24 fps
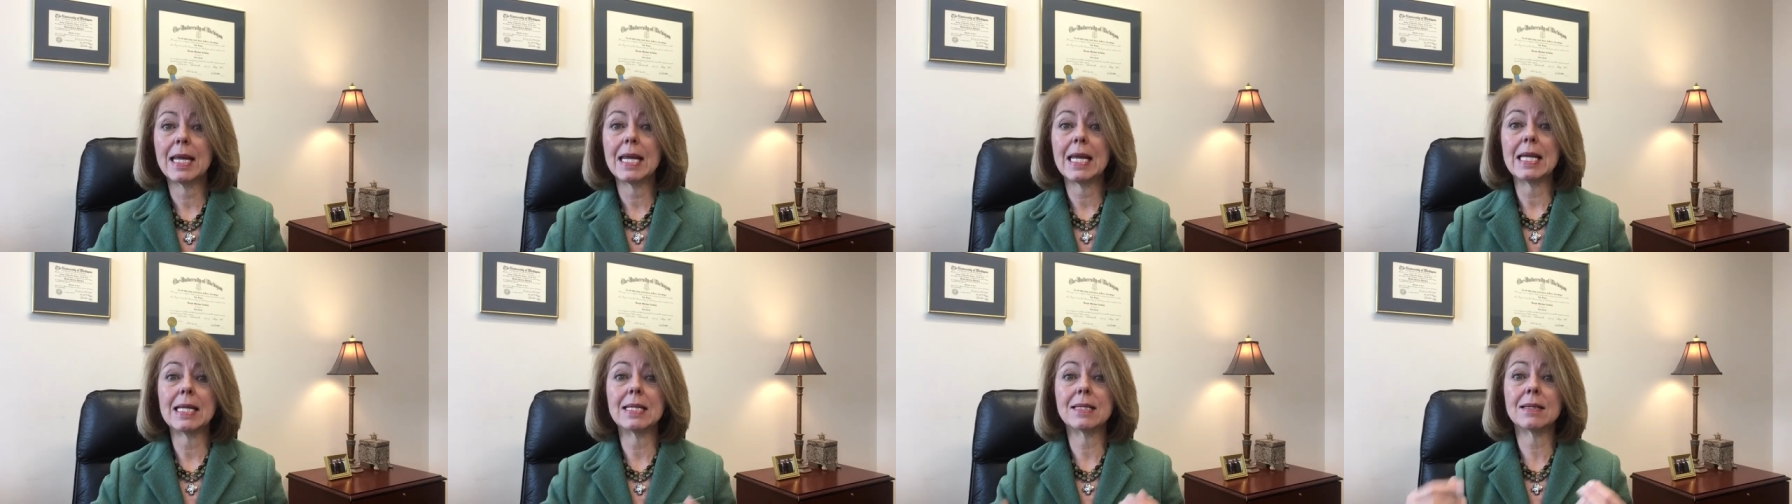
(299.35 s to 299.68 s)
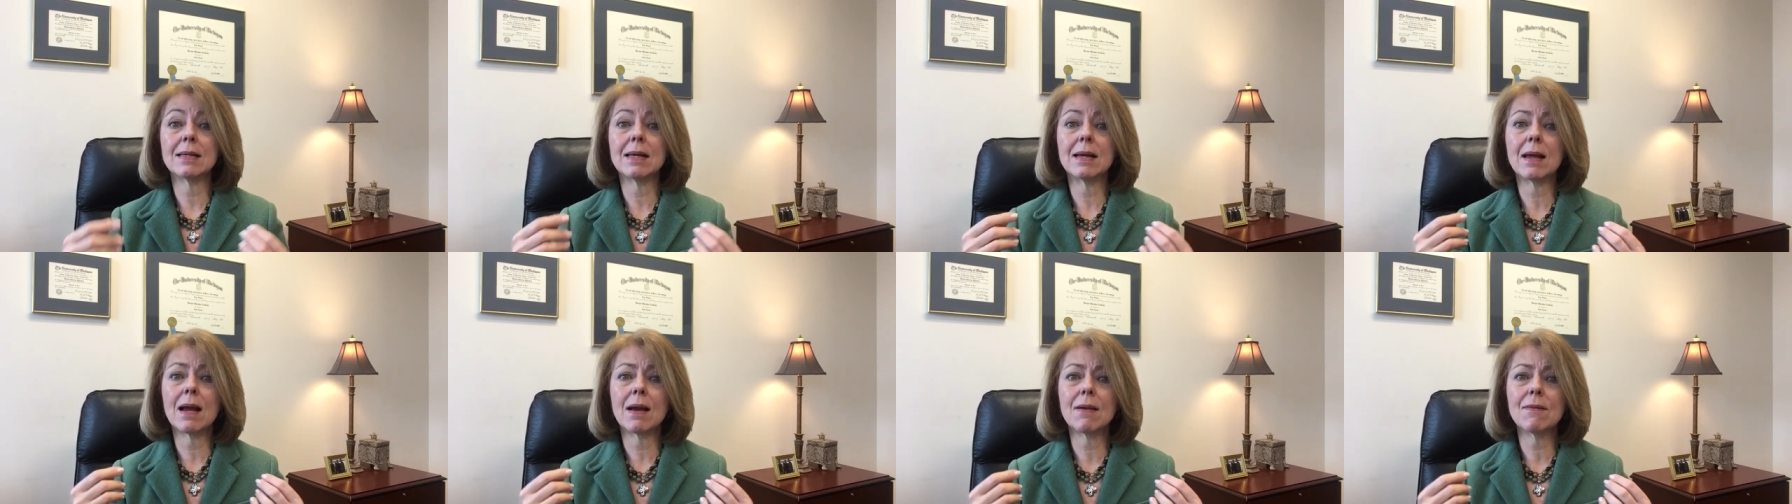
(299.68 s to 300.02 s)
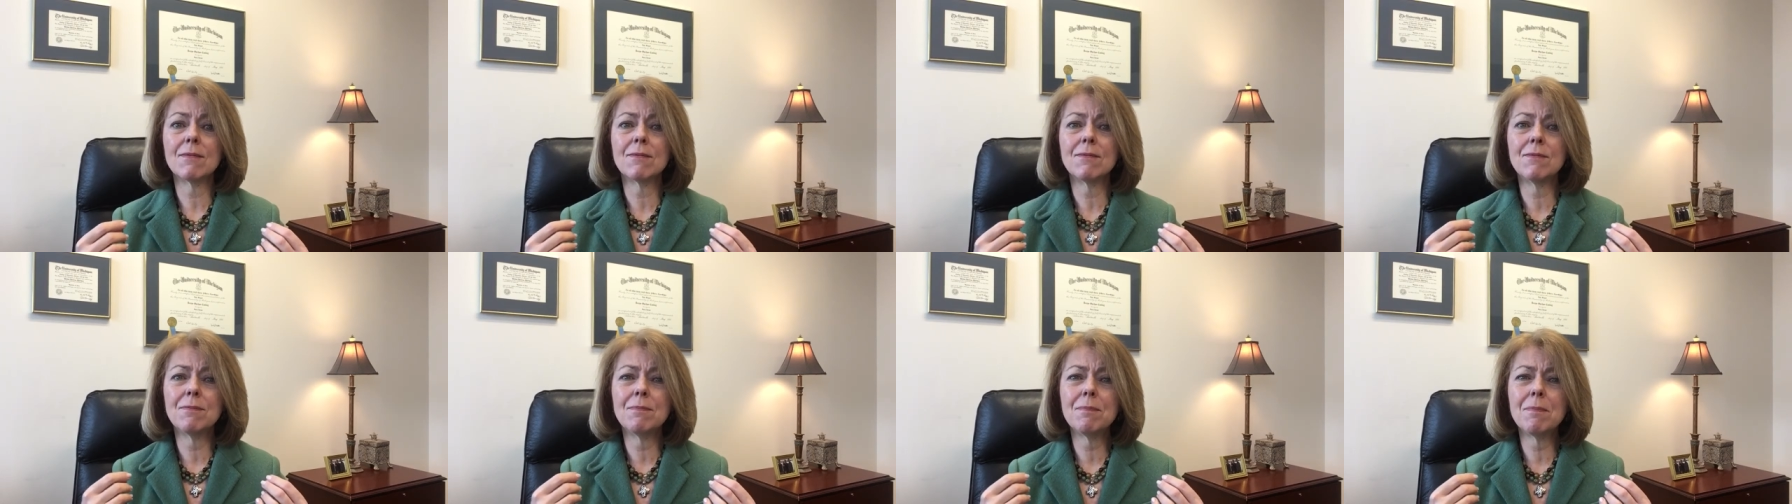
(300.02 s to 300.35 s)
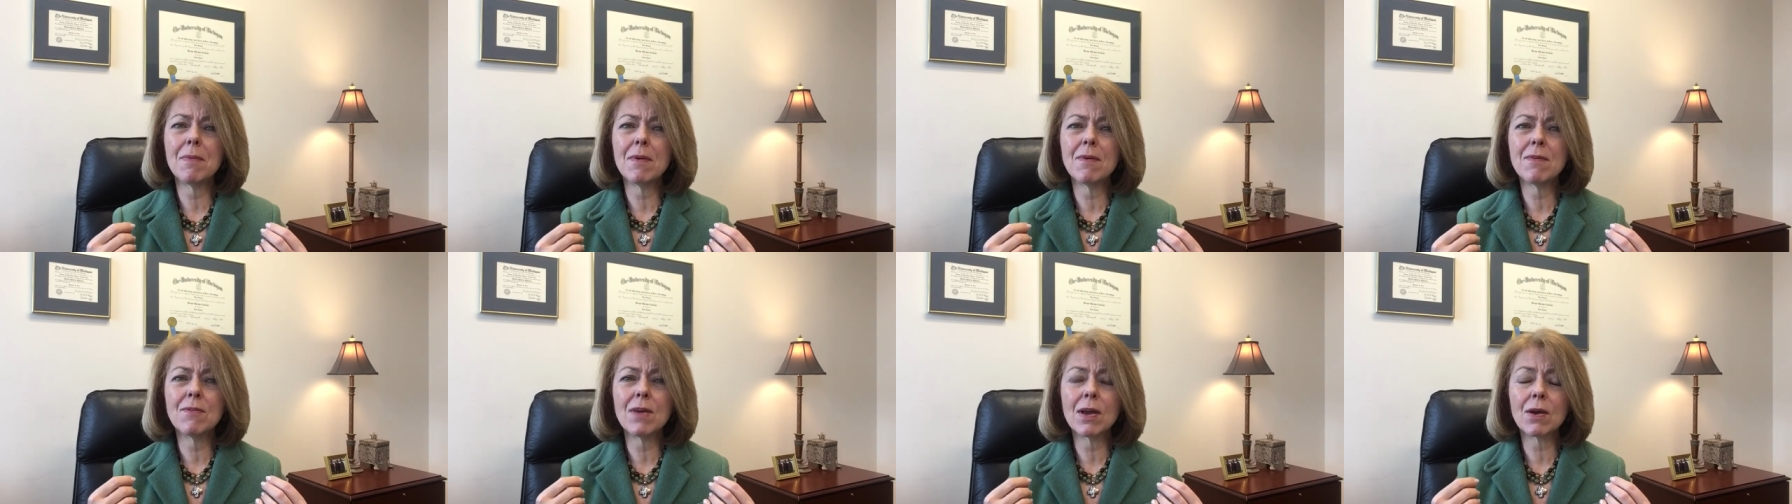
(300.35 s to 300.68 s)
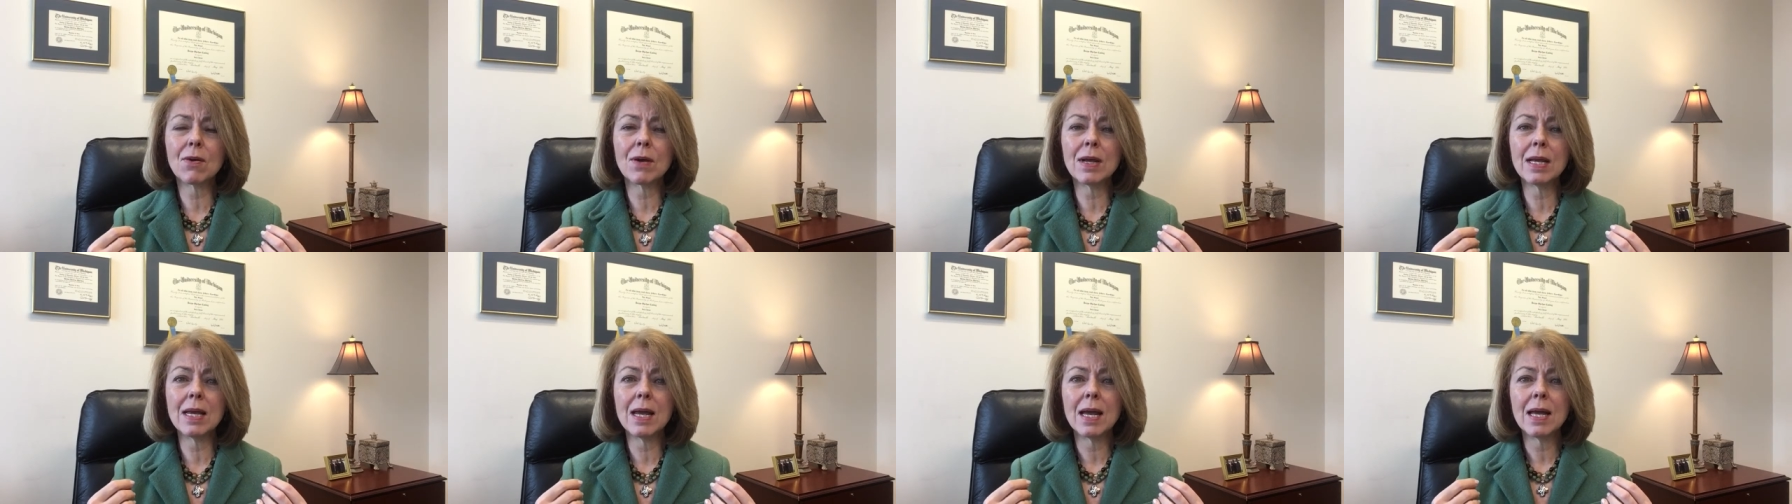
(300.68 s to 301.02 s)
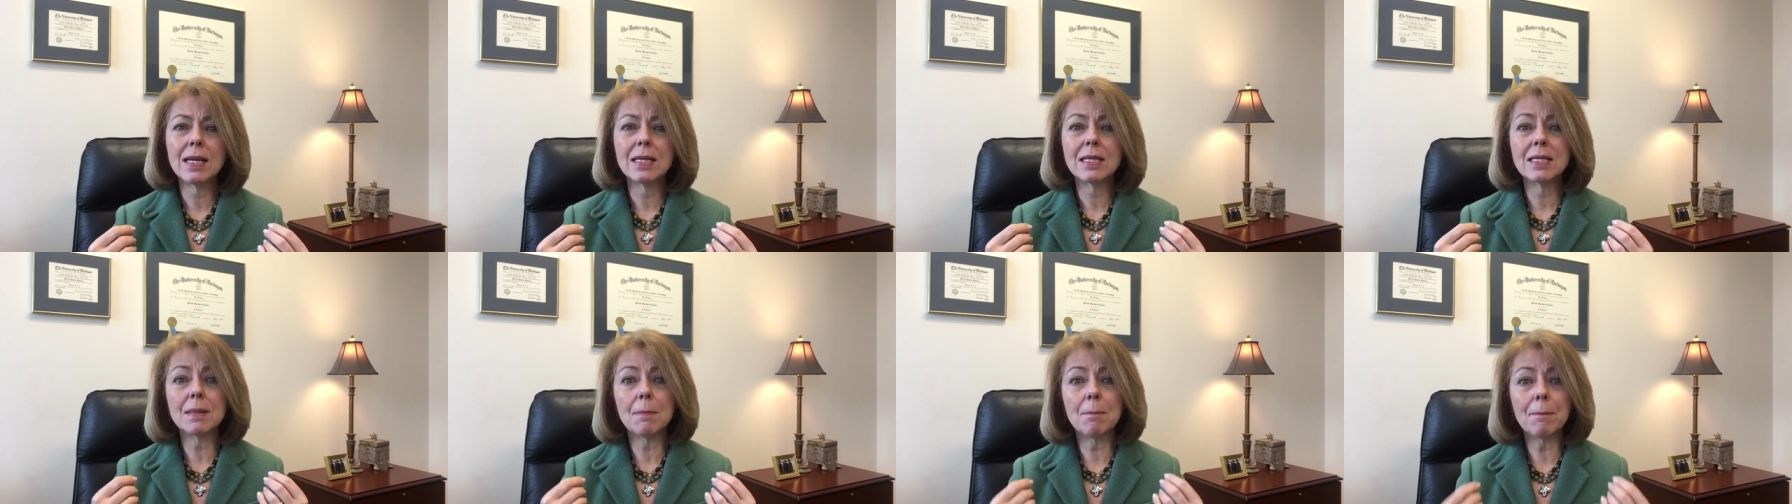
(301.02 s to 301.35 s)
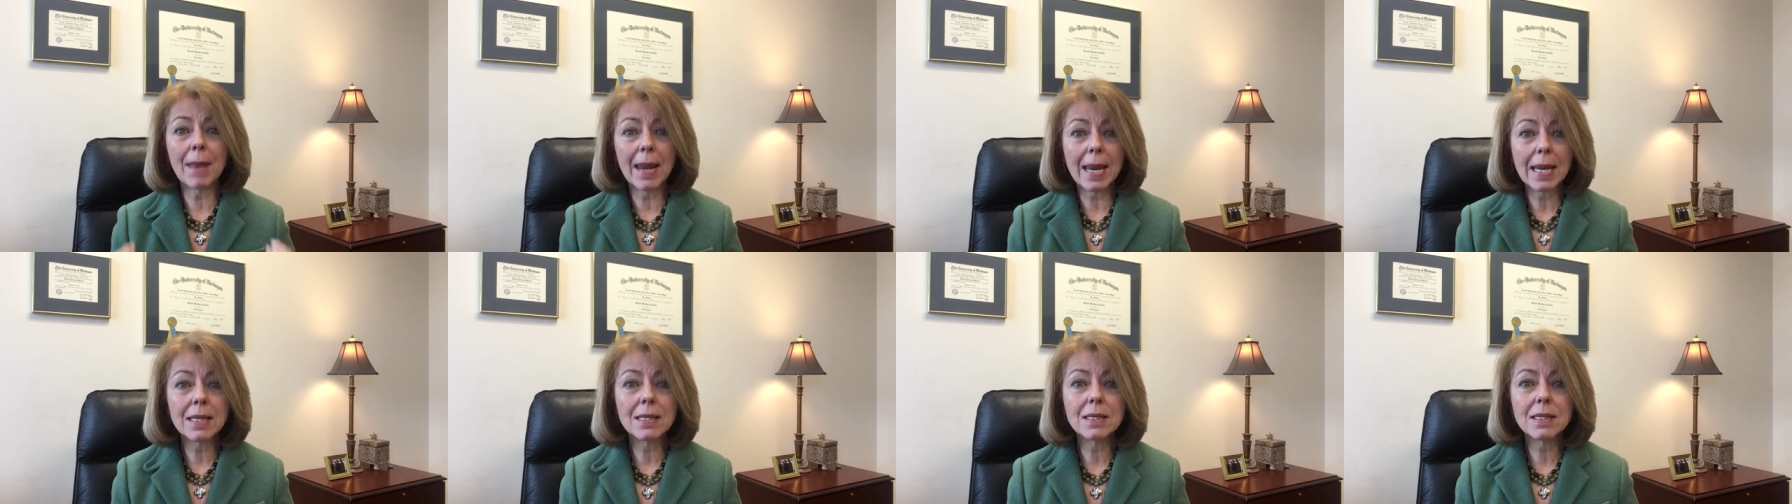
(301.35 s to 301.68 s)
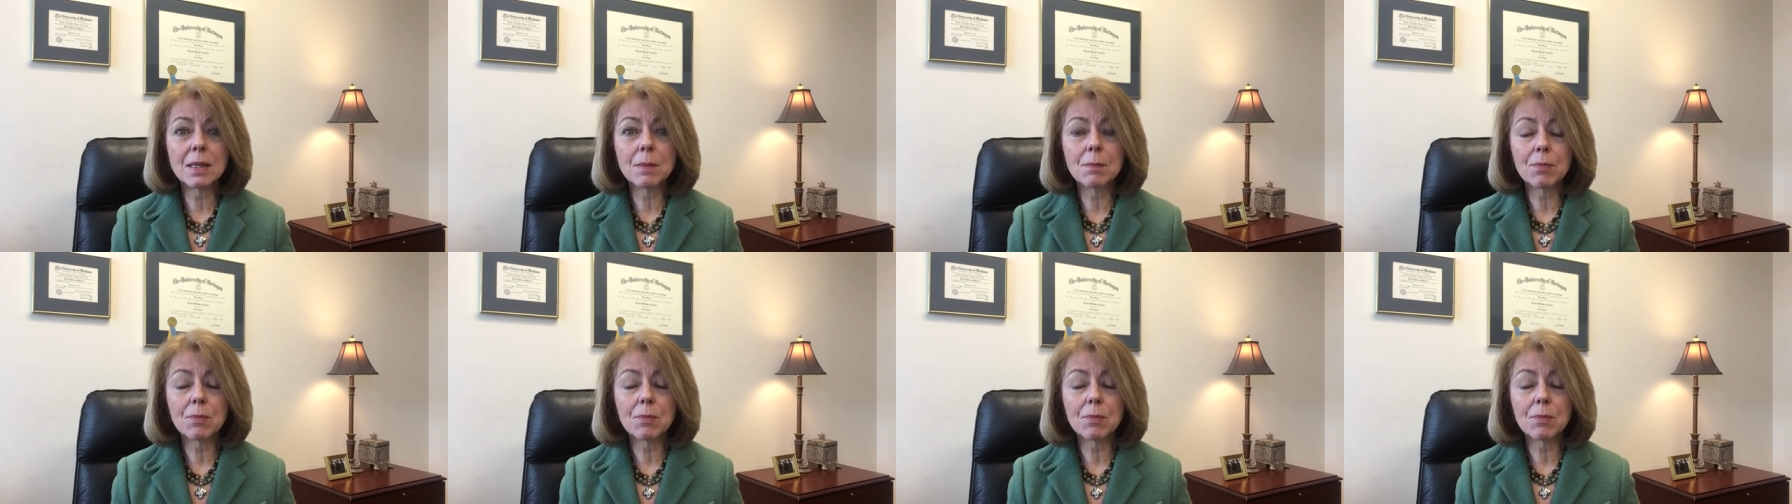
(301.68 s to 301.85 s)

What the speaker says: It's a very demanding